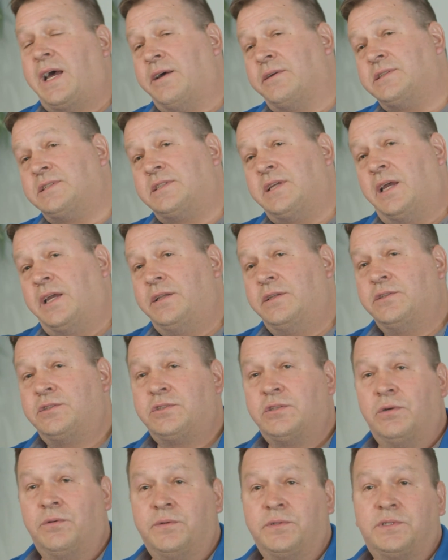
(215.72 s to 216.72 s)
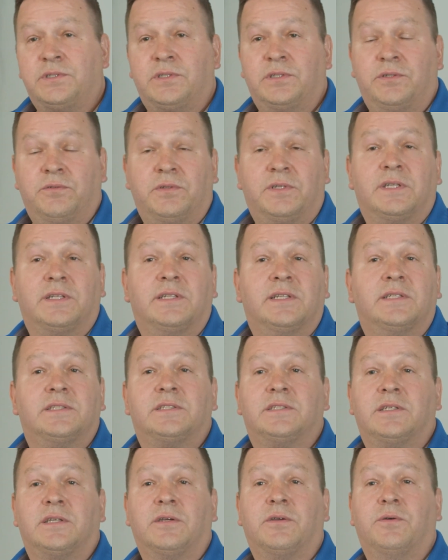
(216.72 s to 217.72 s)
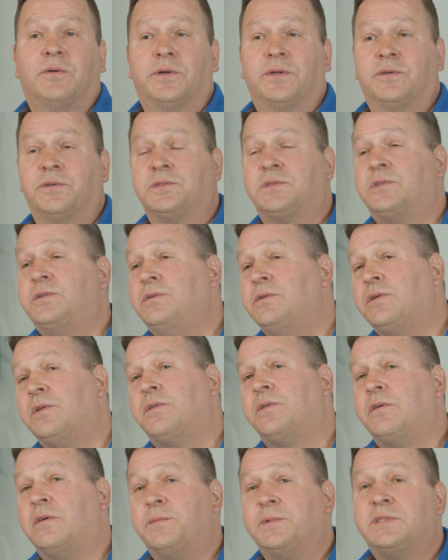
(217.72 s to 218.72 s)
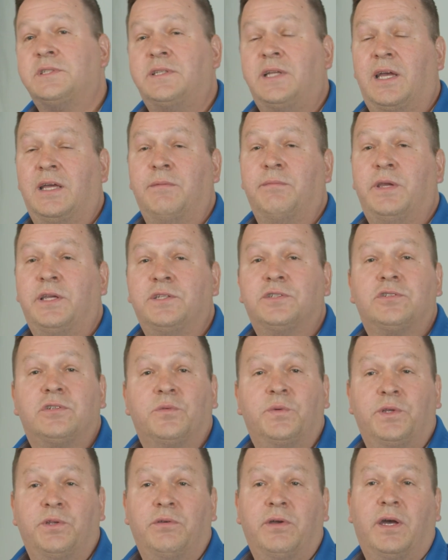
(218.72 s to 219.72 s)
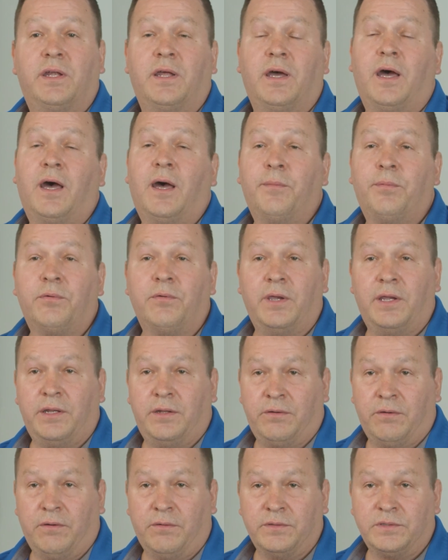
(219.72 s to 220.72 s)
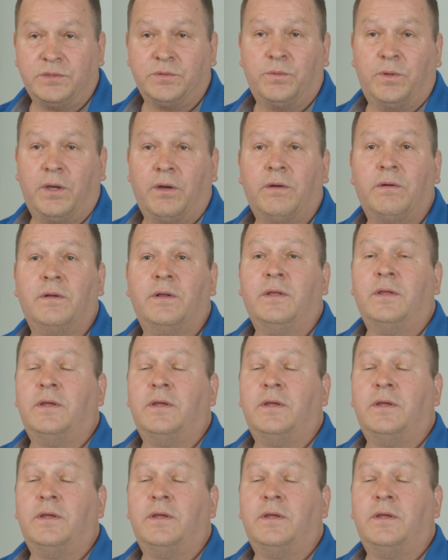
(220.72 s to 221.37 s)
outside to show us the new condensing coils, to the thermostat, made sure we knew how to operate it all as well.